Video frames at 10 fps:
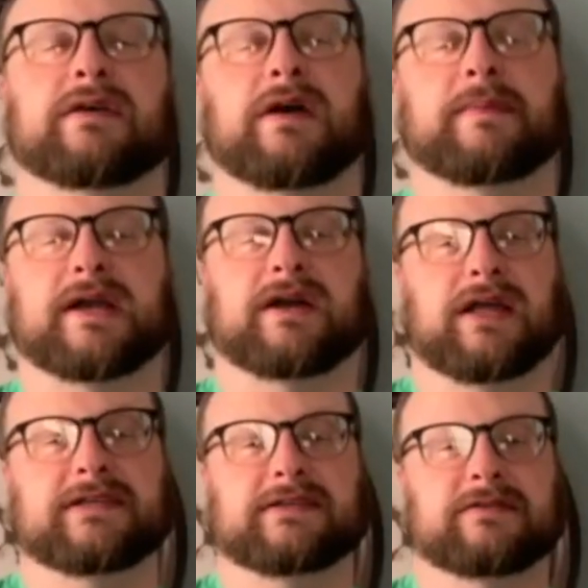about our
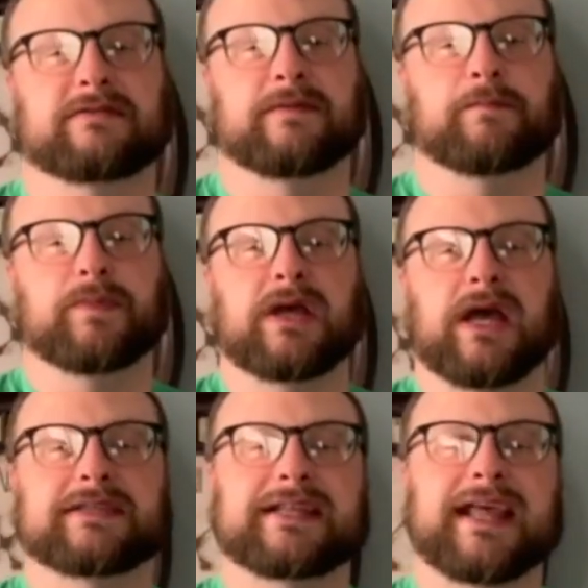lesson.
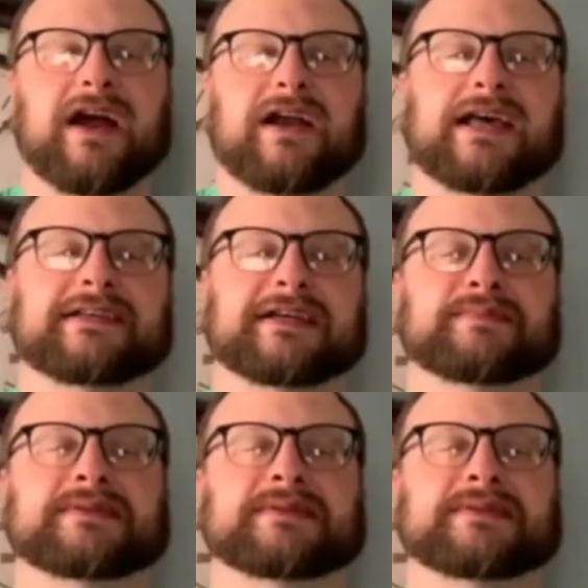And today our lesson comes